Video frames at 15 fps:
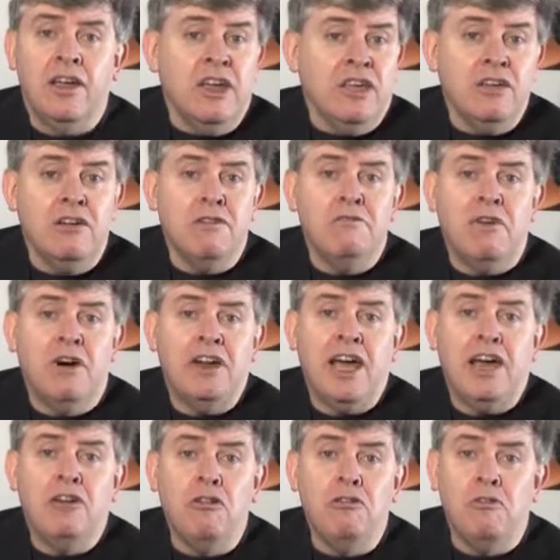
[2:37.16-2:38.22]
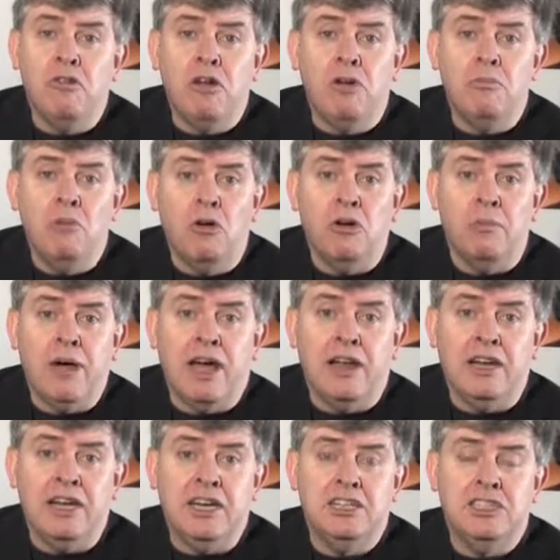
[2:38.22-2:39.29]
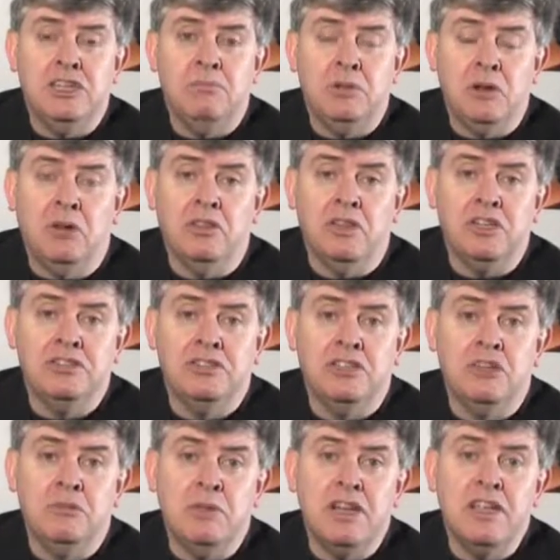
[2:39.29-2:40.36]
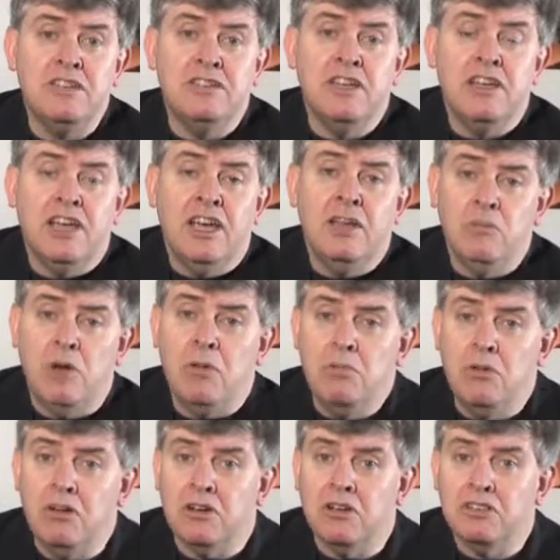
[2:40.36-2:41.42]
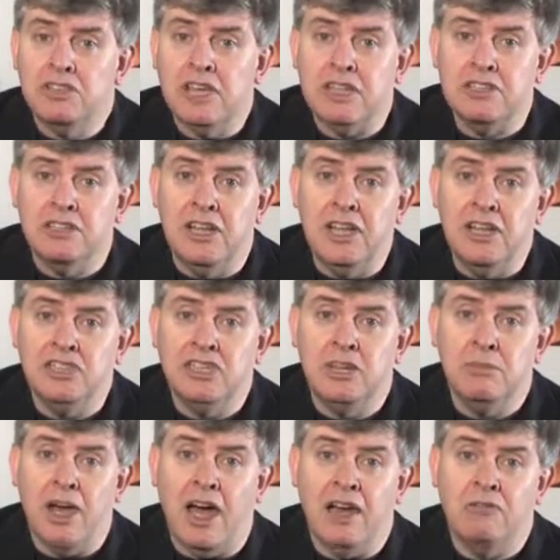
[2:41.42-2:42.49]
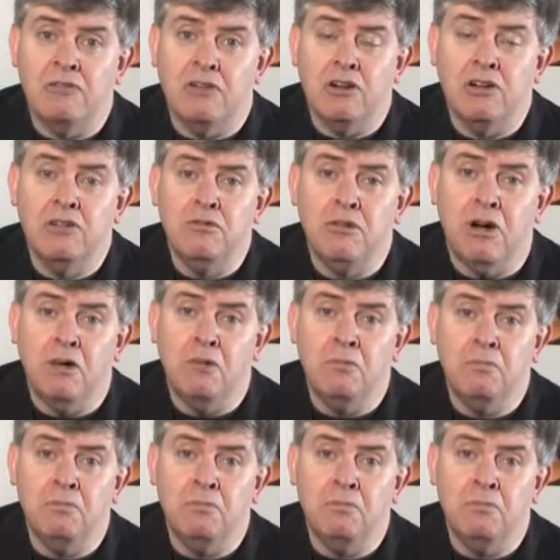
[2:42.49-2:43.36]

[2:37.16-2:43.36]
You can find out an awful lot more about leadership beyond these two minutes in my book, Sex, Leadership and Rock and Roll.